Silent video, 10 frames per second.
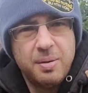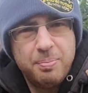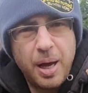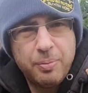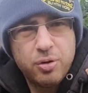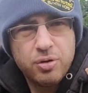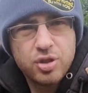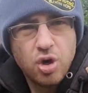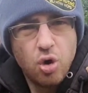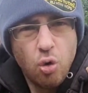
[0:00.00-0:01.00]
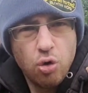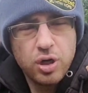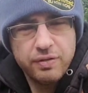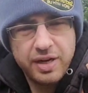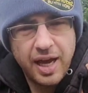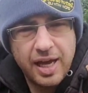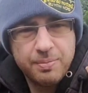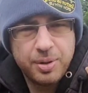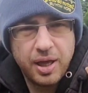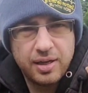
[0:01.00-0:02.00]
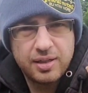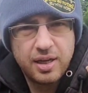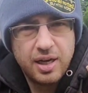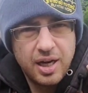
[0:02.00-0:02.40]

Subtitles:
peppers, or even eggplant.